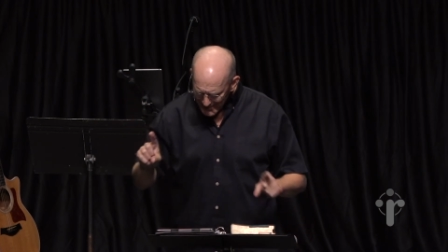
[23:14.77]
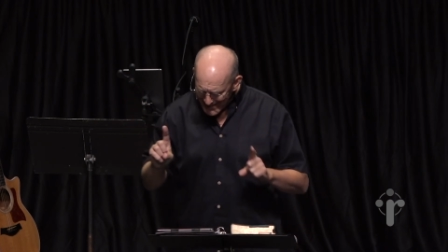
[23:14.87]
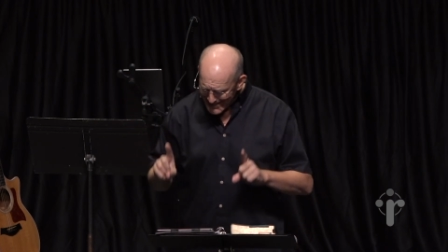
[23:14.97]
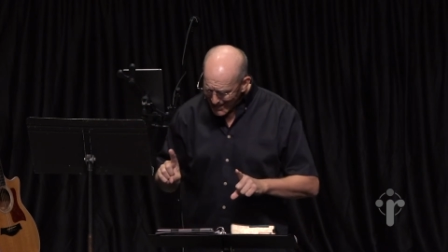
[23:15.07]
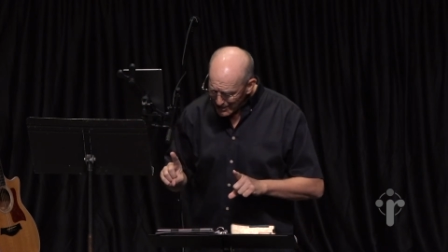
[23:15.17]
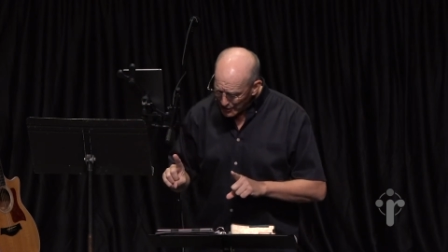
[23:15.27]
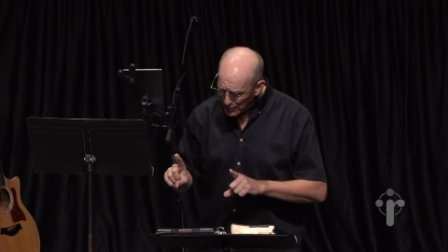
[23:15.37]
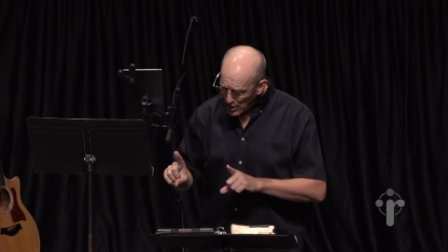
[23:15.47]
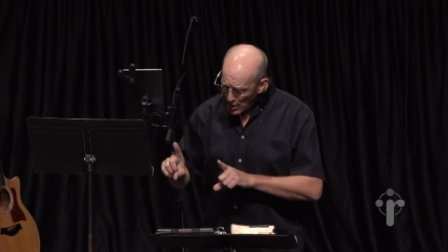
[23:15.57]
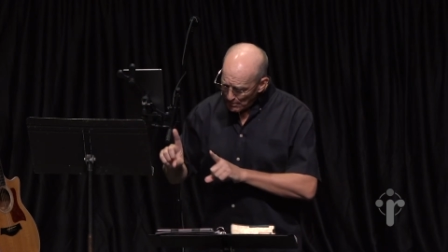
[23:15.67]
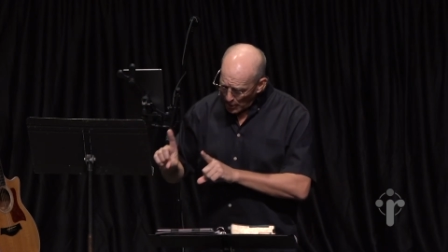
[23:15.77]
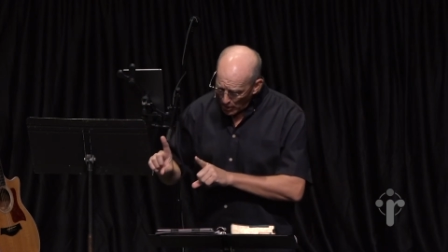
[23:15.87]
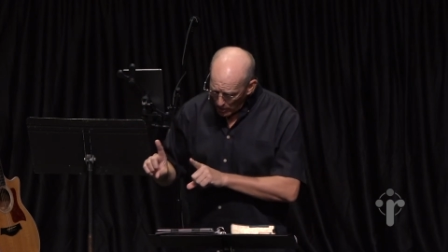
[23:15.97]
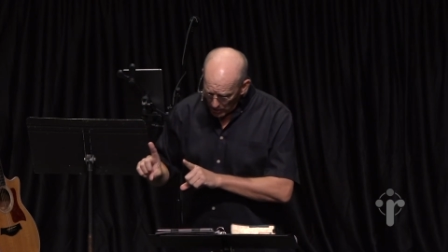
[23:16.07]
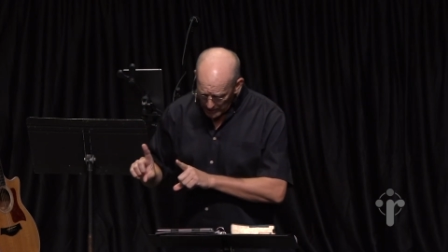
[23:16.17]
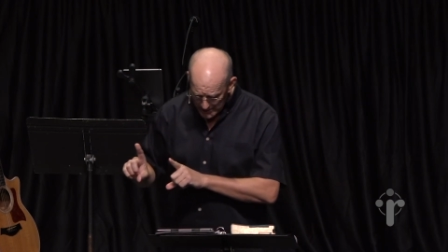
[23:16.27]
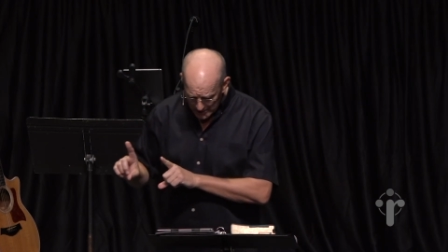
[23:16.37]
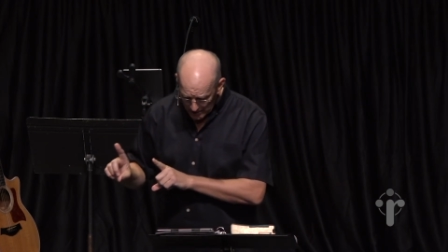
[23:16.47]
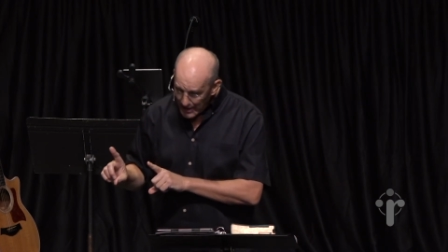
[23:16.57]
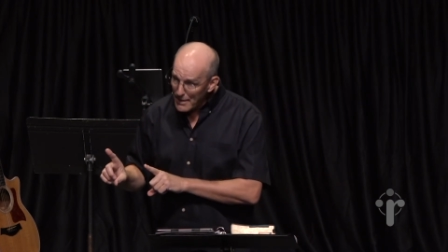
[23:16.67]
in that letter, Paul is
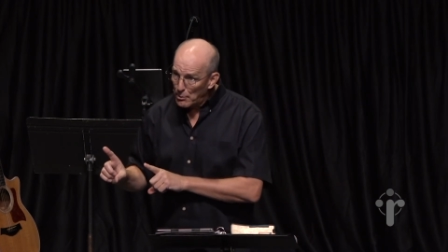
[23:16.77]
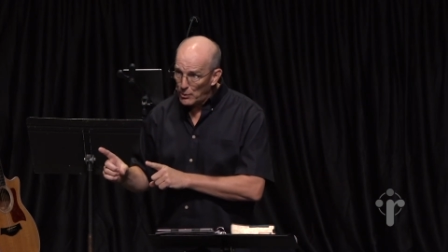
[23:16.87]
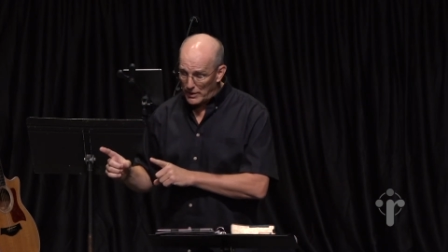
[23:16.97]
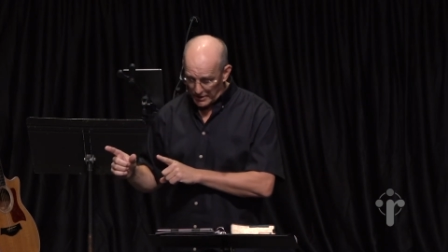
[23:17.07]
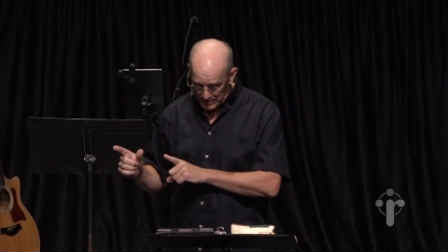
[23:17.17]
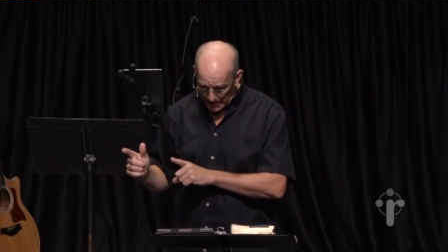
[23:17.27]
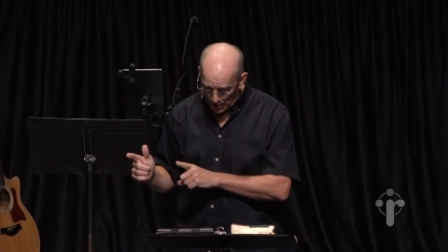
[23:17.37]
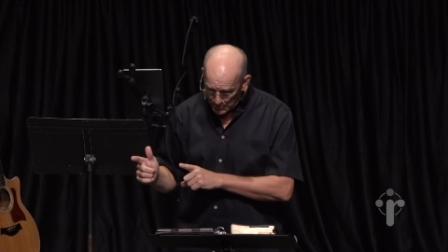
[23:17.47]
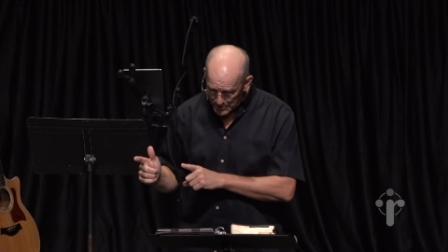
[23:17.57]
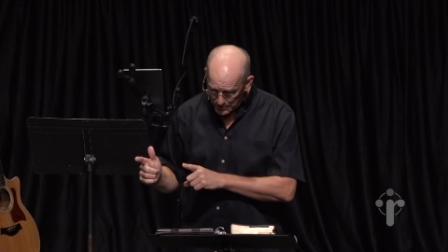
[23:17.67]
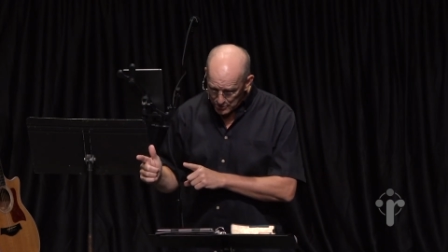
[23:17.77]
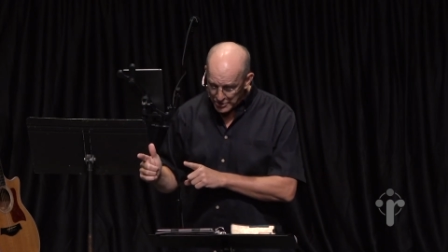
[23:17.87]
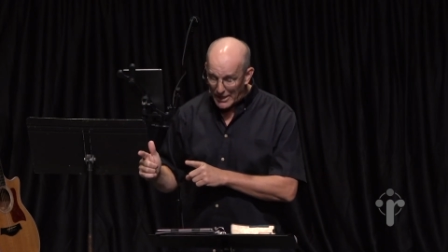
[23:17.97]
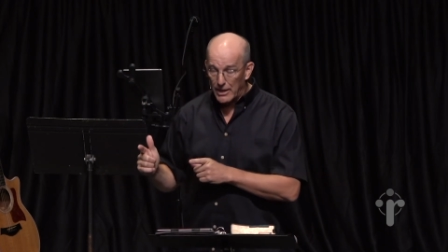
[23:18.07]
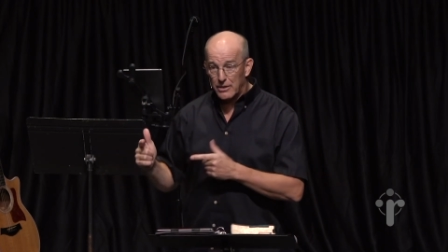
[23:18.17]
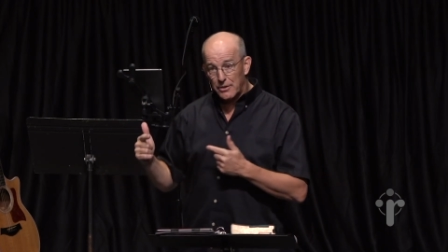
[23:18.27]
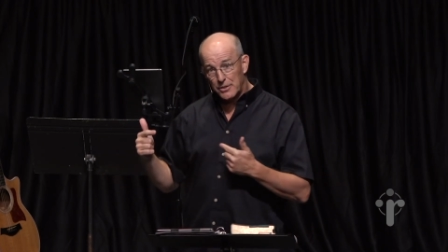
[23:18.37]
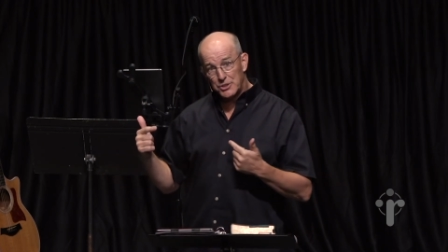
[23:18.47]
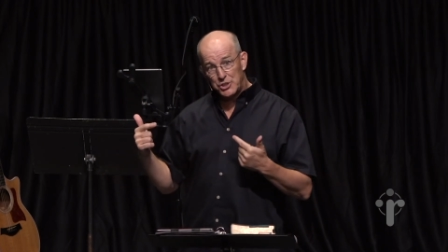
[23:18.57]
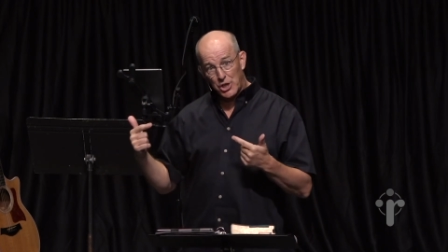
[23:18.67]
laboring to help us understand
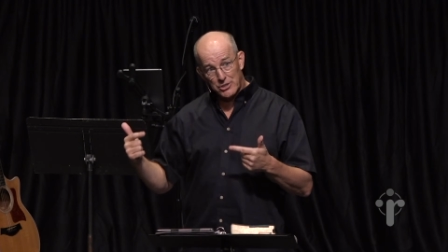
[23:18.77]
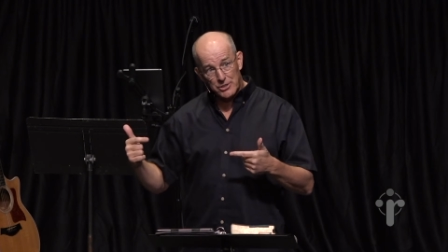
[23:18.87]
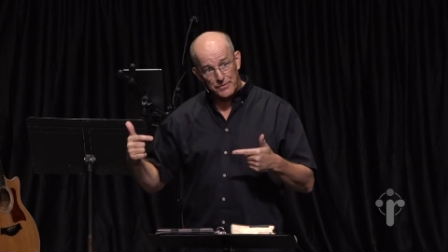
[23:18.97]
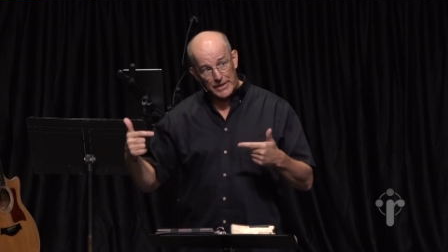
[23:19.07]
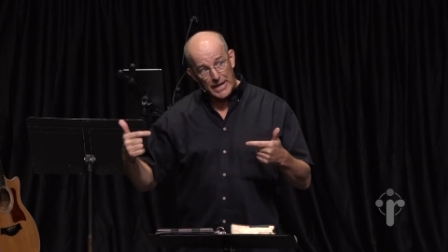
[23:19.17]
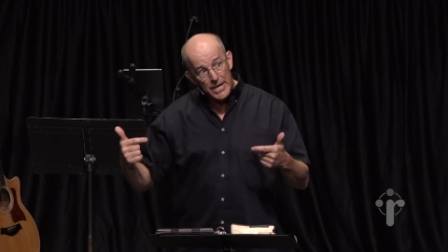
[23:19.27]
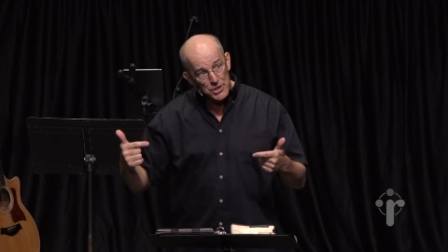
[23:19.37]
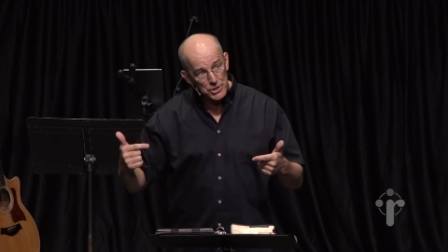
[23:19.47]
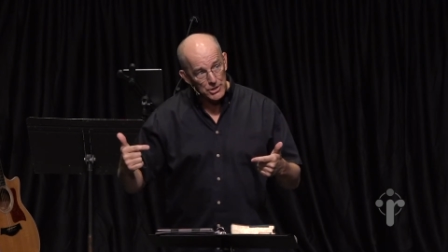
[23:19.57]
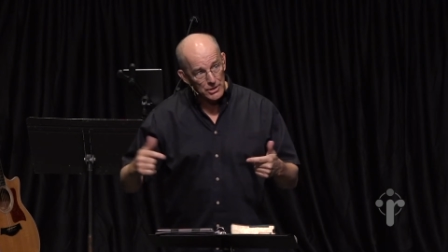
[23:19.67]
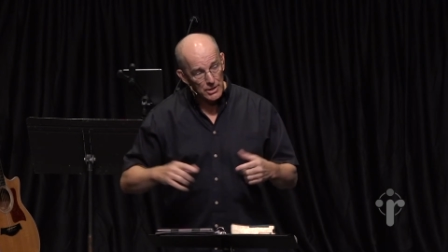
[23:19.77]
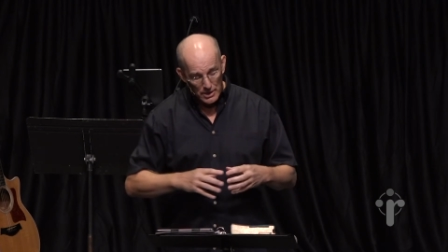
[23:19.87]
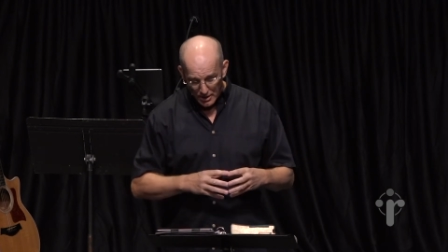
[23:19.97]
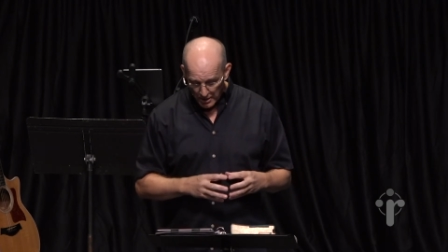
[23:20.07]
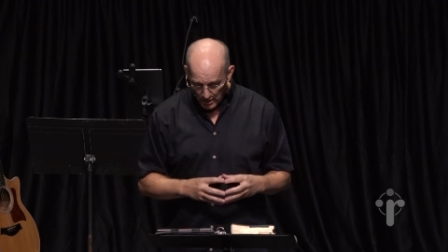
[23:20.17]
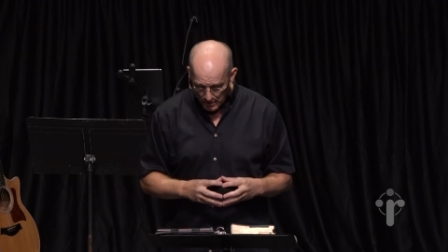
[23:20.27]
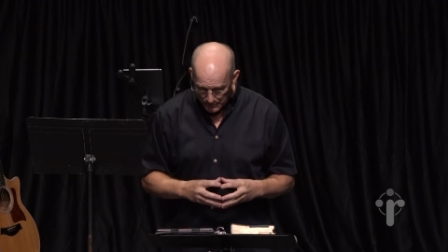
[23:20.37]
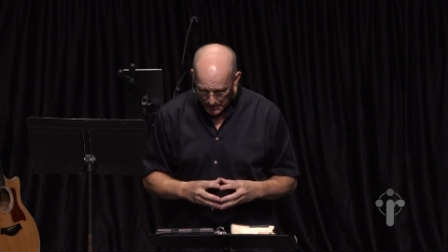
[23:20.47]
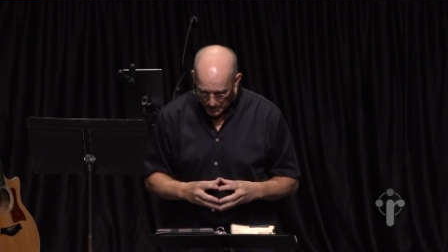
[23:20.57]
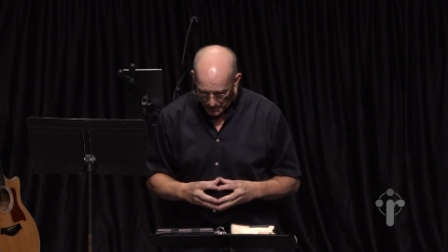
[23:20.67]
the justification
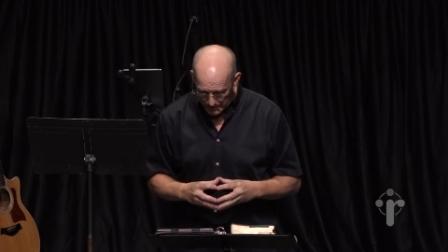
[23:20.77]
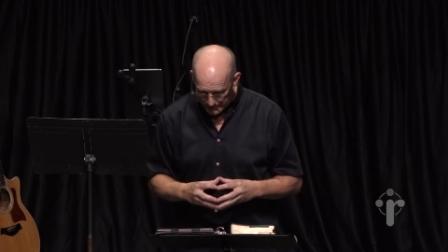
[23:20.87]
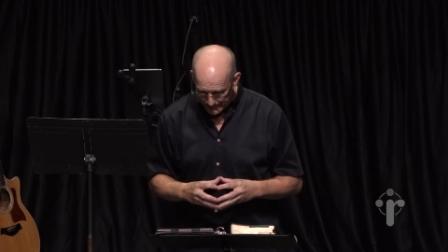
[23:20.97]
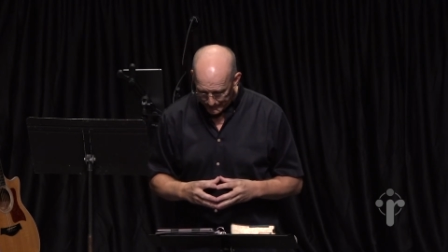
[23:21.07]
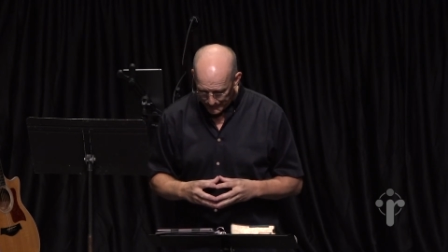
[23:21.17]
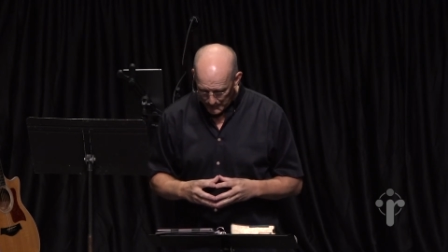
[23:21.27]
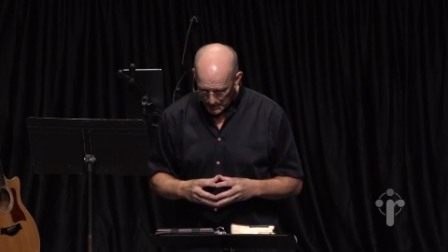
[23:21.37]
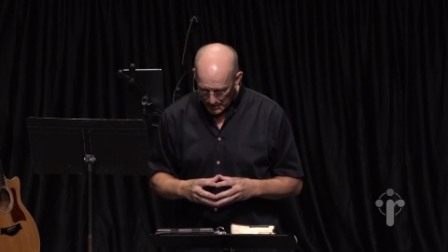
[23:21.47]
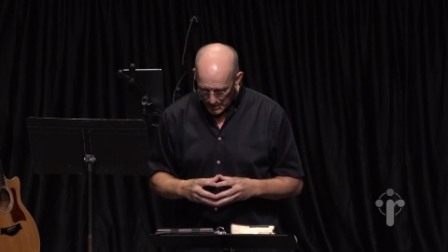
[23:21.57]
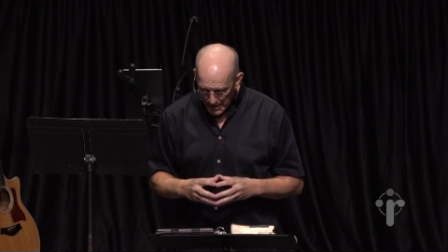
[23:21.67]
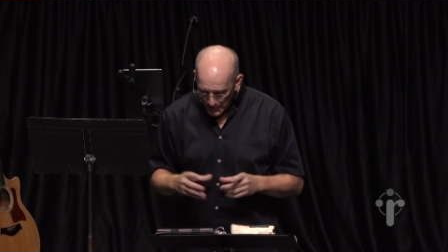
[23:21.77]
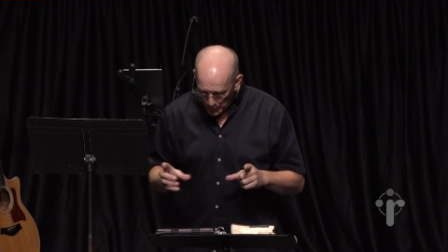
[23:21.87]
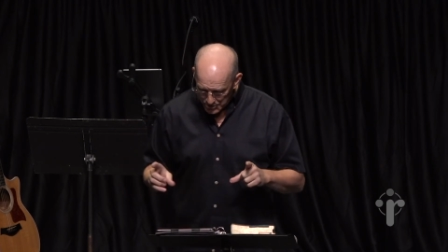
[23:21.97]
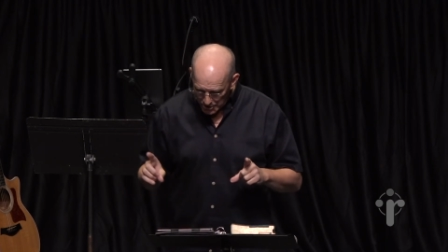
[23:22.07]
of God. He wants